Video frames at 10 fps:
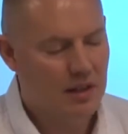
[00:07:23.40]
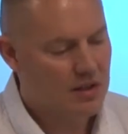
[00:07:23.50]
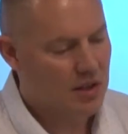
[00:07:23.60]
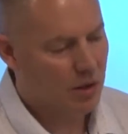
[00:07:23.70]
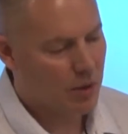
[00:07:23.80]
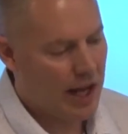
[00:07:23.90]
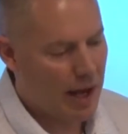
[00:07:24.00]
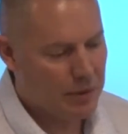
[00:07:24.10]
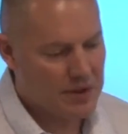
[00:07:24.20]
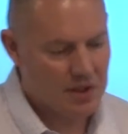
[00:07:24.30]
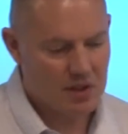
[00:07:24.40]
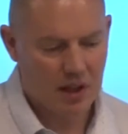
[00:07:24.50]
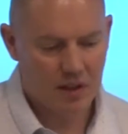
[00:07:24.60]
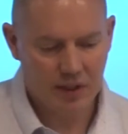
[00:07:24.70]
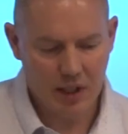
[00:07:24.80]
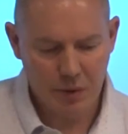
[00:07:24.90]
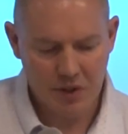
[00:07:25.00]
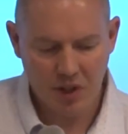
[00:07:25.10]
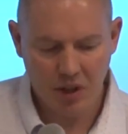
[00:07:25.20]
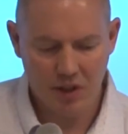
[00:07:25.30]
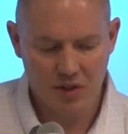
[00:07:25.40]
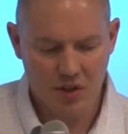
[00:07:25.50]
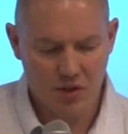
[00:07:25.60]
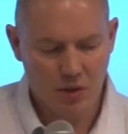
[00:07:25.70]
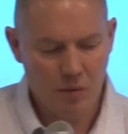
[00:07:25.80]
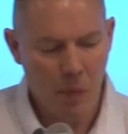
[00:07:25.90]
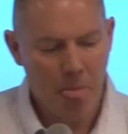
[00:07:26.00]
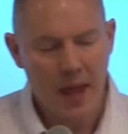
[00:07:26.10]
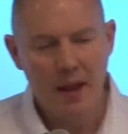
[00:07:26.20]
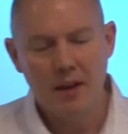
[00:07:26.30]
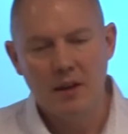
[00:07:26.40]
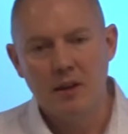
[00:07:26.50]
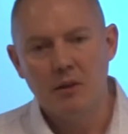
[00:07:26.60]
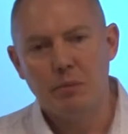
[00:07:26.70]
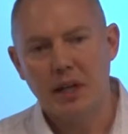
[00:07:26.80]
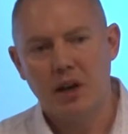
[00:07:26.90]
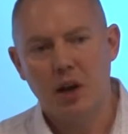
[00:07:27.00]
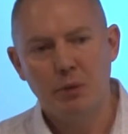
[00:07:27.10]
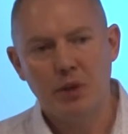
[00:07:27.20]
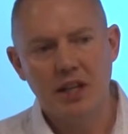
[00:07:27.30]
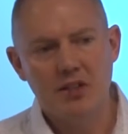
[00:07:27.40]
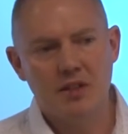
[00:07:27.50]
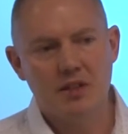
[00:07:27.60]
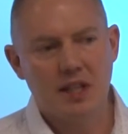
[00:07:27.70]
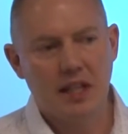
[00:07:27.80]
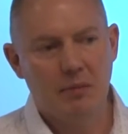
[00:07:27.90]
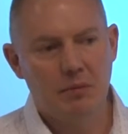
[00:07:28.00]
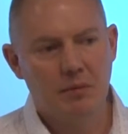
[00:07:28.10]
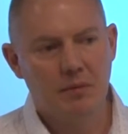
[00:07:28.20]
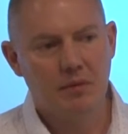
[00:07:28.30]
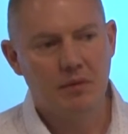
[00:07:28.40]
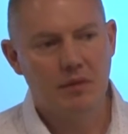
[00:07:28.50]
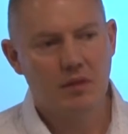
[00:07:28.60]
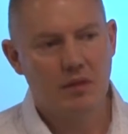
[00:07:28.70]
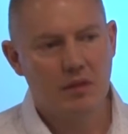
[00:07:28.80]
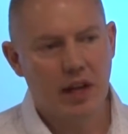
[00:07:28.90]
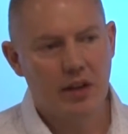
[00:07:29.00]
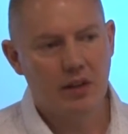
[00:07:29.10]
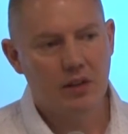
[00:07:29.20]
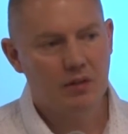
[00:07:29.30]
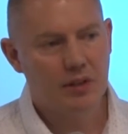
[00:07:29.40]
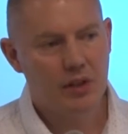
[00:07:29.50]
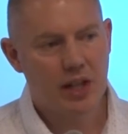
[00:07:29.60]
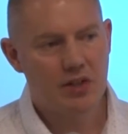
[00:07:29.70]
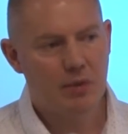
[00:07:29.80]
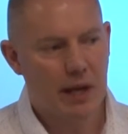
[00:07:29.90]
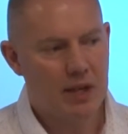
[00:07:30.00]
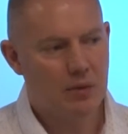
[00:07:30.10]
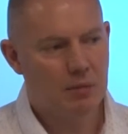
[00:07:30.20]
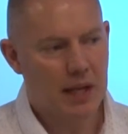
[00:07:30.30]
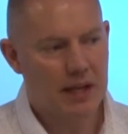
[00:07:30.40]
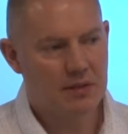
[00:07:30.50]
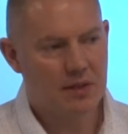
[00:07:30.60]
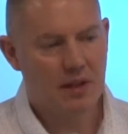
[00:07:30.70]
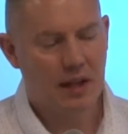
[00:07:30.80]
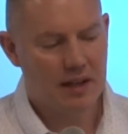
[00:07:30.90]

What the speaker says: So what happens is our developers code as usual, but our operations team, they're in the configuration management place,